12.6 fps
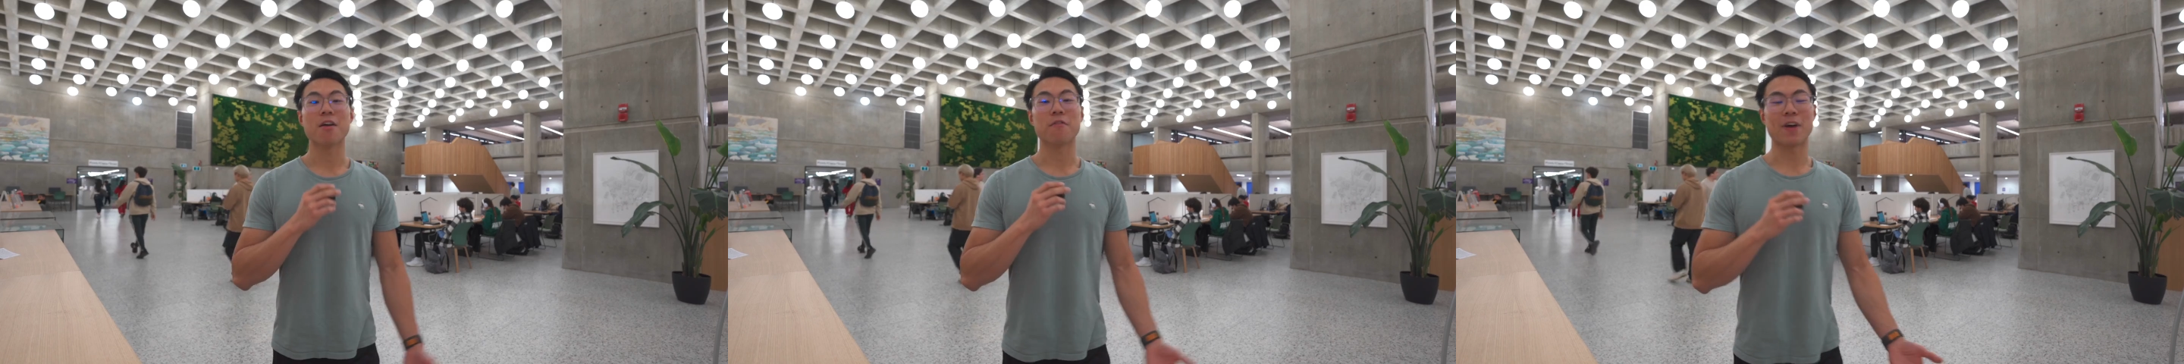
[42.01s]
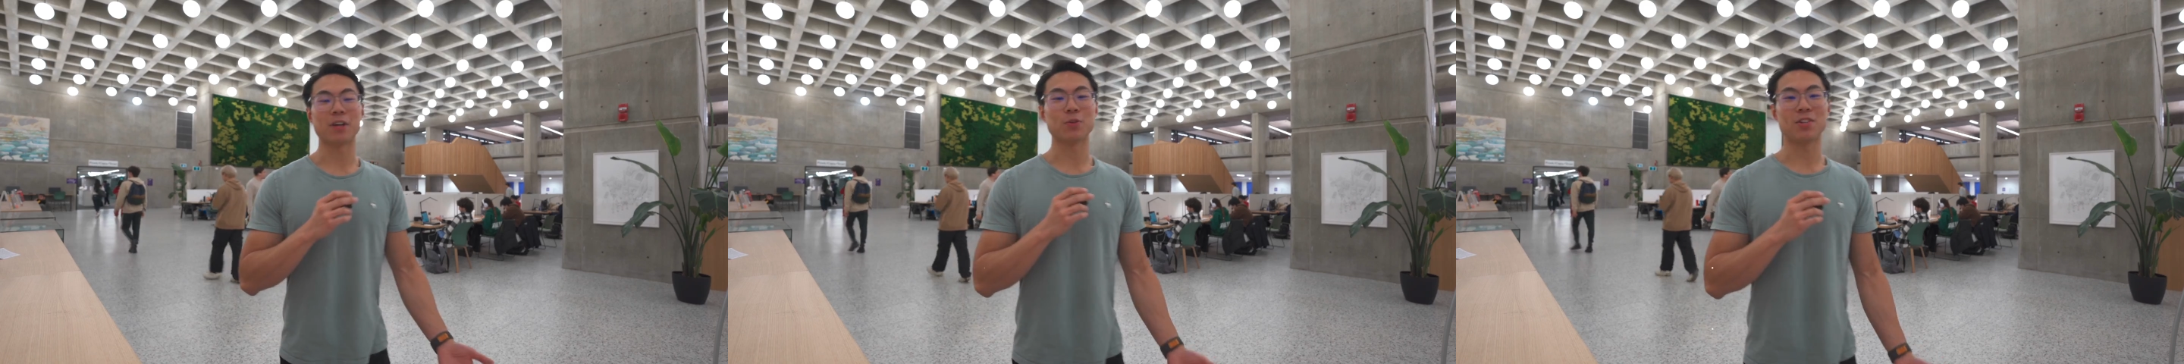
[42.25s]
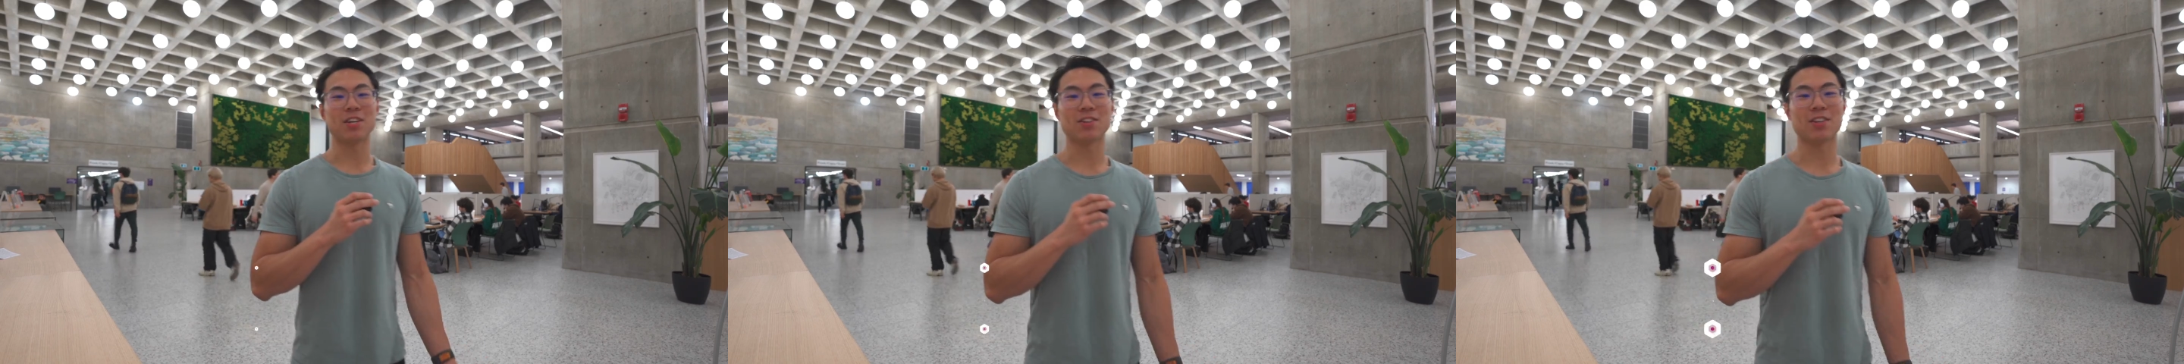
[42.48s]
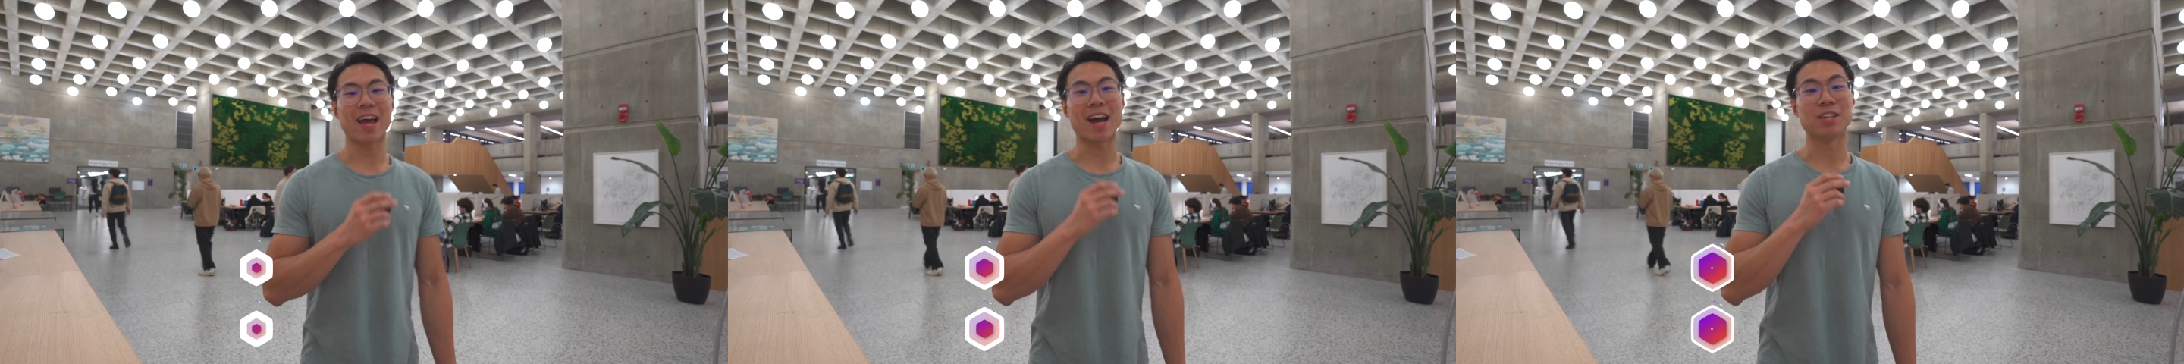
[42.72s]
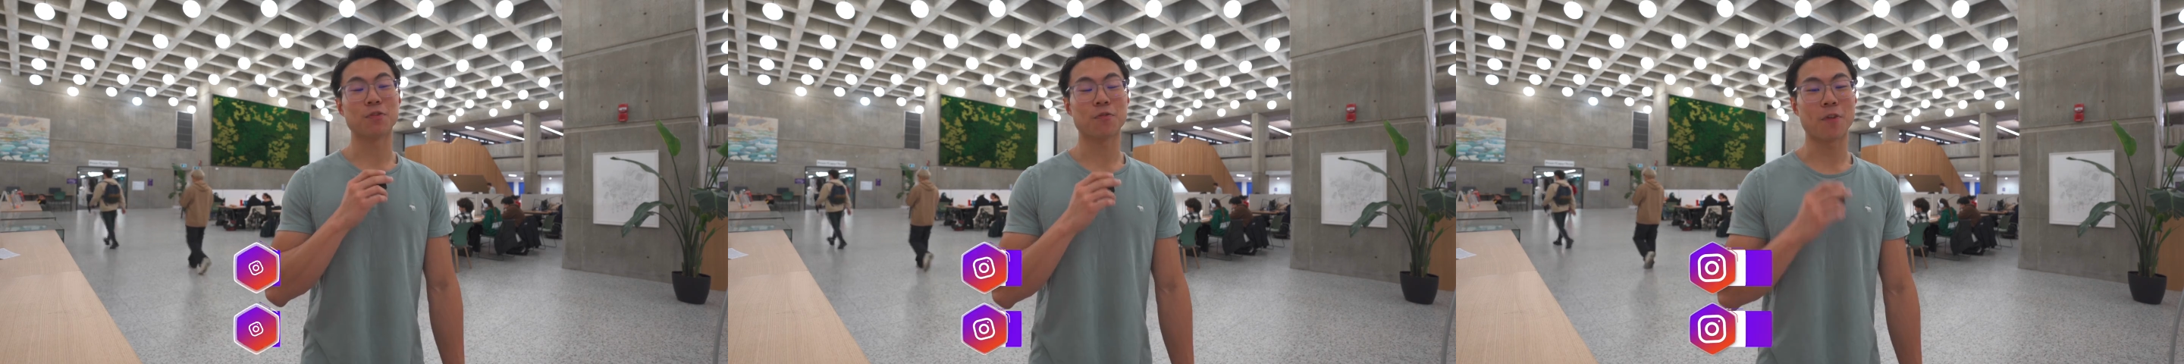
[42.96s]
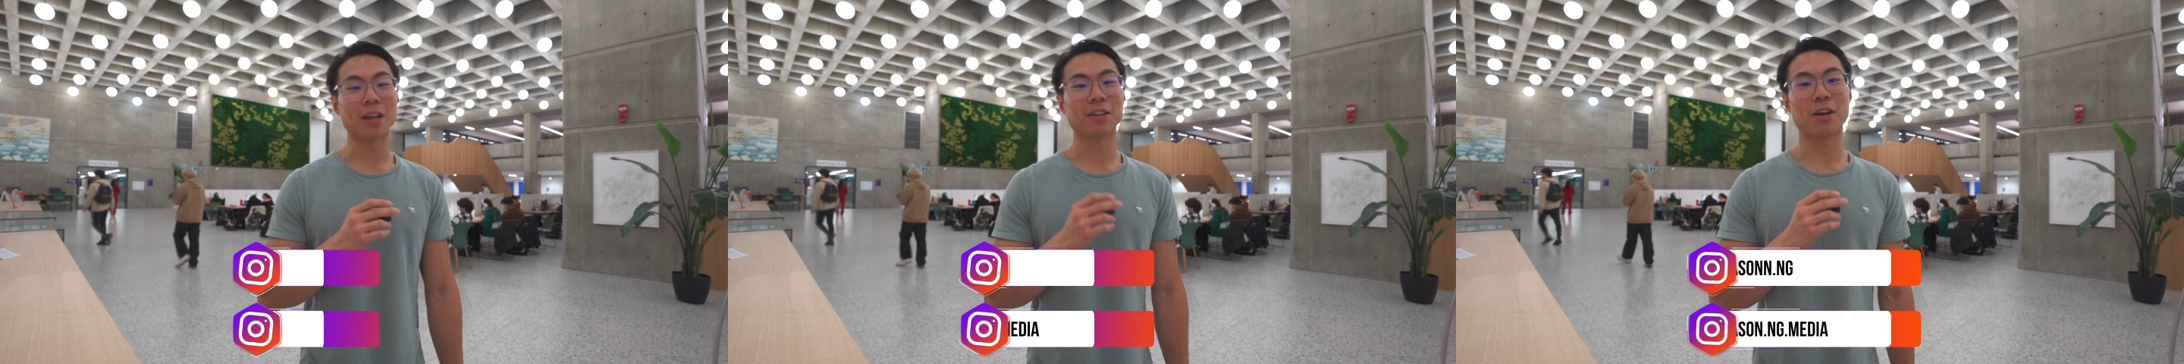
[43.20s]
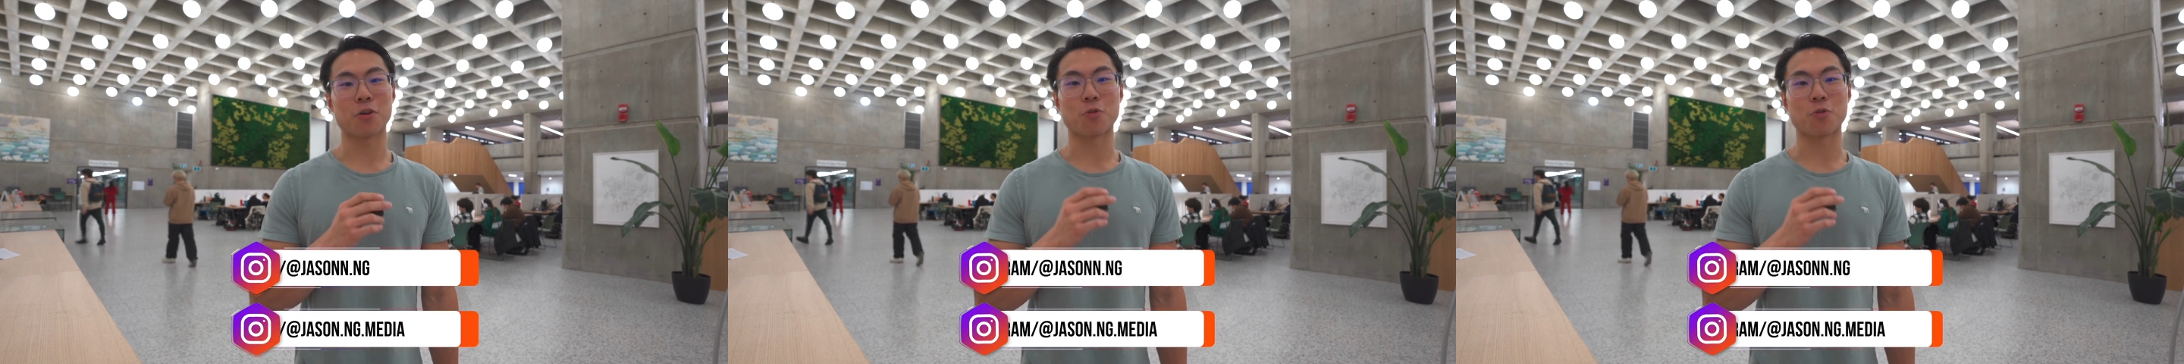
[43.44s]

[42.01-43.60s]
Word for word: final season has finally